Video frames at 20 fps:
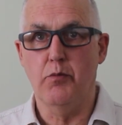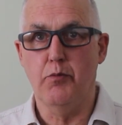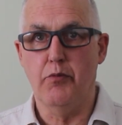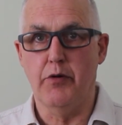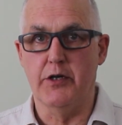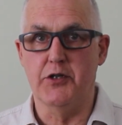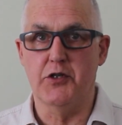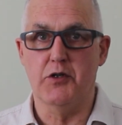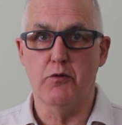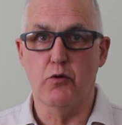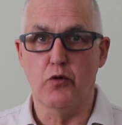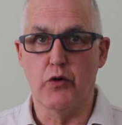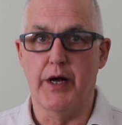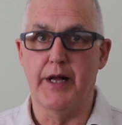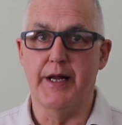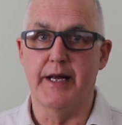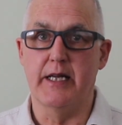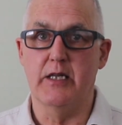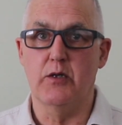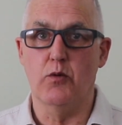pressure or
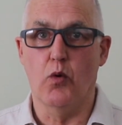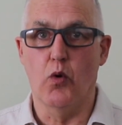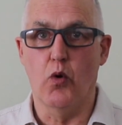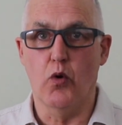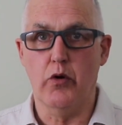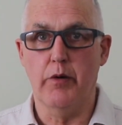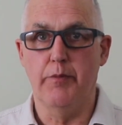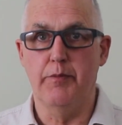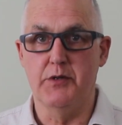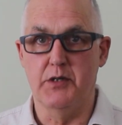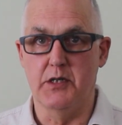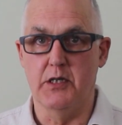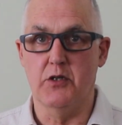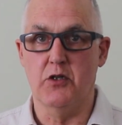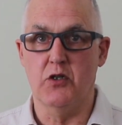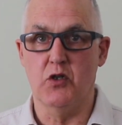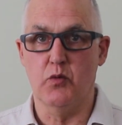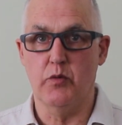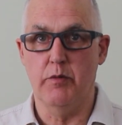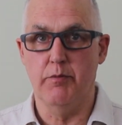getting into awkward
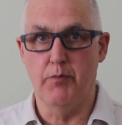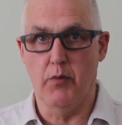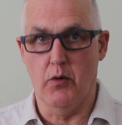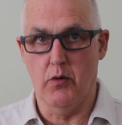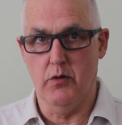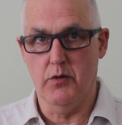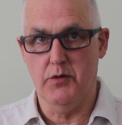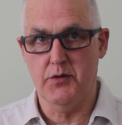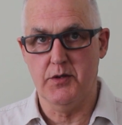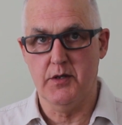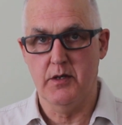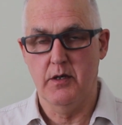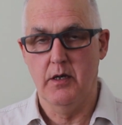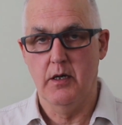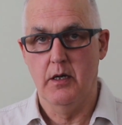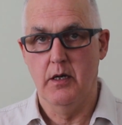positions with balls,